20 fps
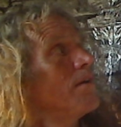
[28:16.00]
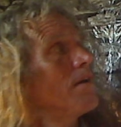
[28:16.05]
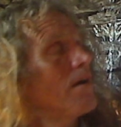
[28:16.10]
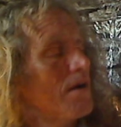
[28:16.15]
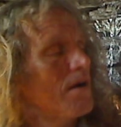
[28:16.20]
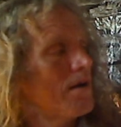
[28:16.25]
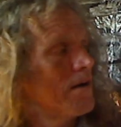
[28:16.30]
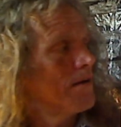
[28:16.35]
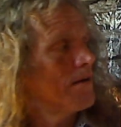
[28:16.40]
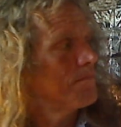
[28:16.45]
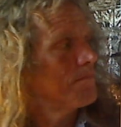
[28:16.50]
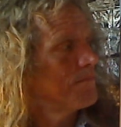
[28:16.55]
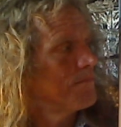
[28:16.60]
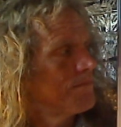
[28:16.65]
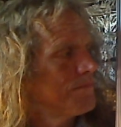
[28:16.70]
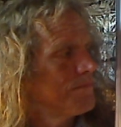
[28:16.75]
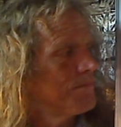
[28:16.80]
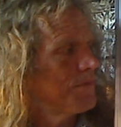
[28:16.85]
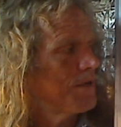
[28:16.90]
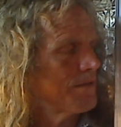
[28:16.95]

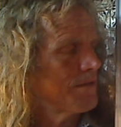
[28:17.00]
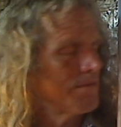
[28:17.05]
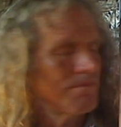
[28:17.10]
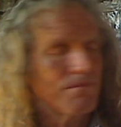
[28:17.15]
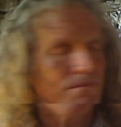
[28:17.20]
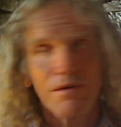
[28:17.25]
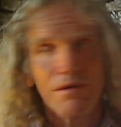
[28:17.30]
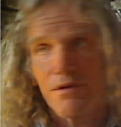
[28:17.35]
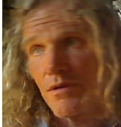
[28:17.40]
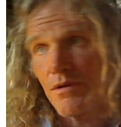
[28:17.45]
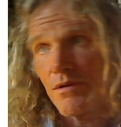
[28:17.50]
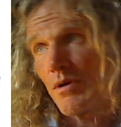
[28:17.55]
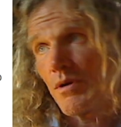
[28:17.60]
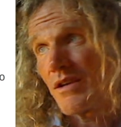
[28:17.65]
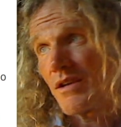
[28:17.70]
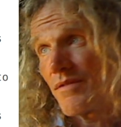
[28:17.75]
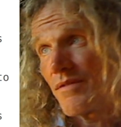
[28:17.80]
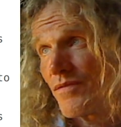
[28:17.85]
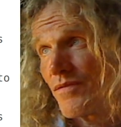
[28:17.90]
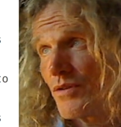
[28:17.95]
but you know, don't want
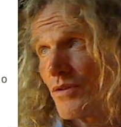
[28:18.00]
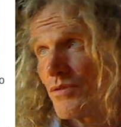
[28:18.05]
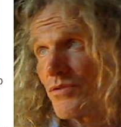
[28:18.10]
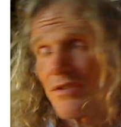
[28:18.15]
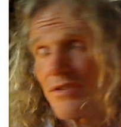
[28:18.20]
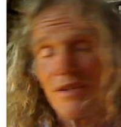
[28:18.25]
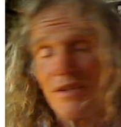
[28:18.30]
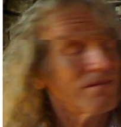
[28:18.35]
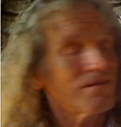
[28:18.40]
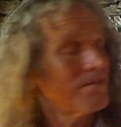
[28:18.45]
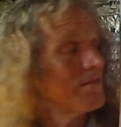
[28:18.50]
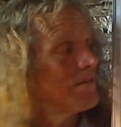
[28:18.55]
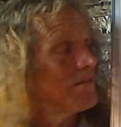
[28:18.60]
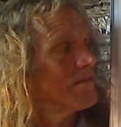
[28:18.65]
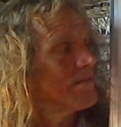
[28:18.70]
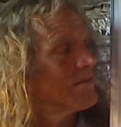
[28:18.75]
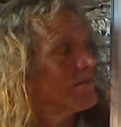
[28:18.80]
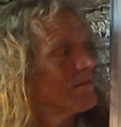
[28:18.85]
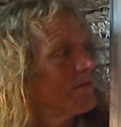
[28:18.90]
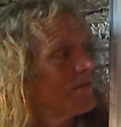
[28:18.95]
to confuse things. And
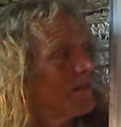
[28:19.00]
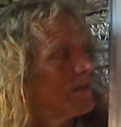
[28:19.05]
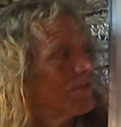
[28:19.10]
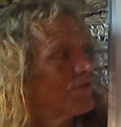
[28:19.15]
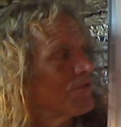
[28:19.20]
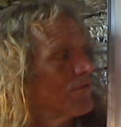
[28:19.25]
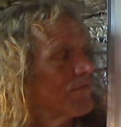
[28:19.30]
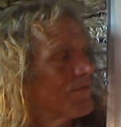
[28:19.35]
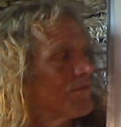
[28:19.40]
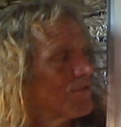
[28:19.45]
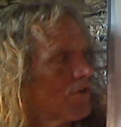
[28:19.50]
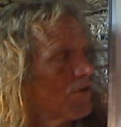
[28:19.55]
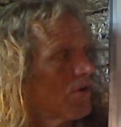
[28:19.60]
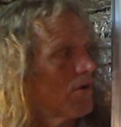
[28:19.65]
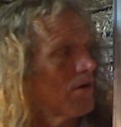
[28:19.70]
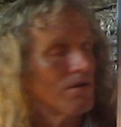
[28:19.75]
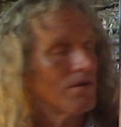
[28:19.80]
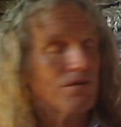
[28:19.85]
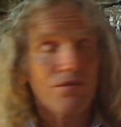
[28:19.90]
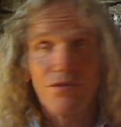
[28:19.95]
this is the nature of
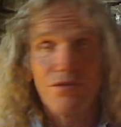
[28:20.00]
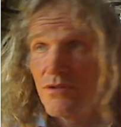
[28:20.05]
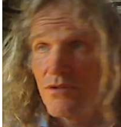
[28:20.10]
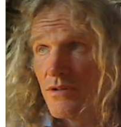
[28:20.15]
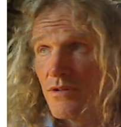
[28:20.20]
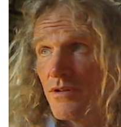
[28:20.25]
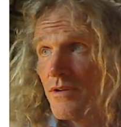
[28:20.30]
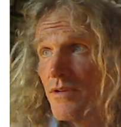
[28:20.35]
charge.